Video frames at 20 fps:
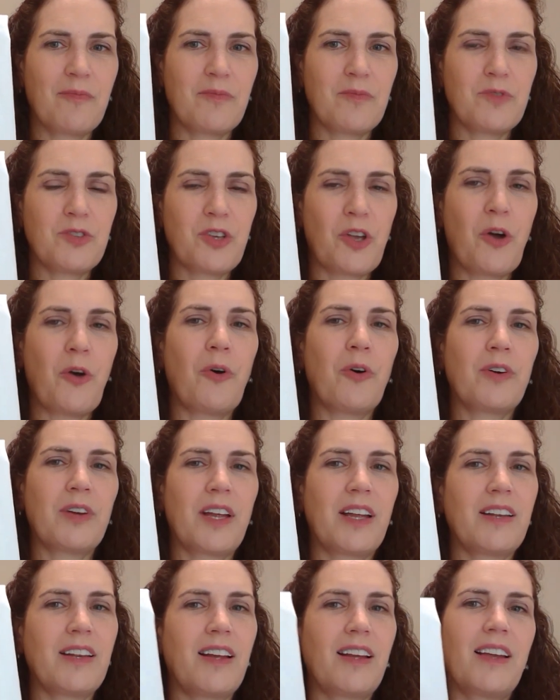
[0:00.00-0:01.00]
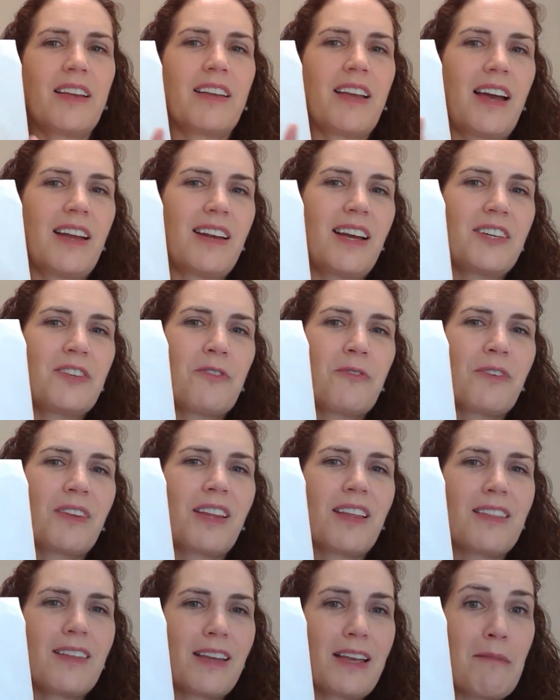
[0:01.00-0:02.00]
So, and again, I don't
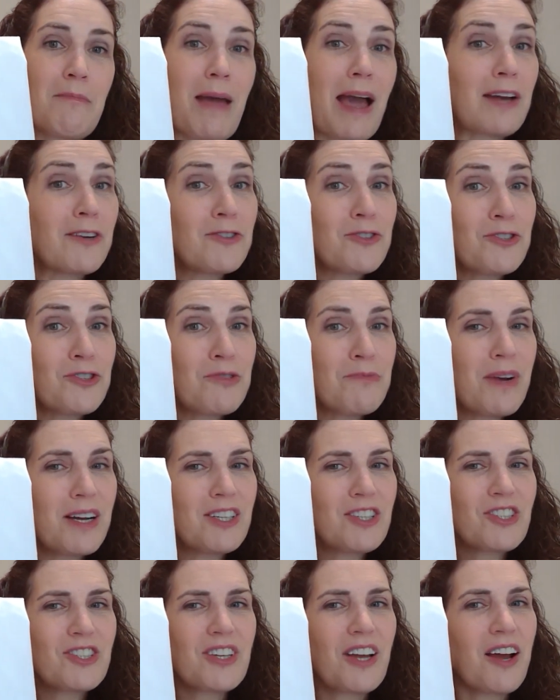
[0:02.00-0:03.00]
really think it matters too much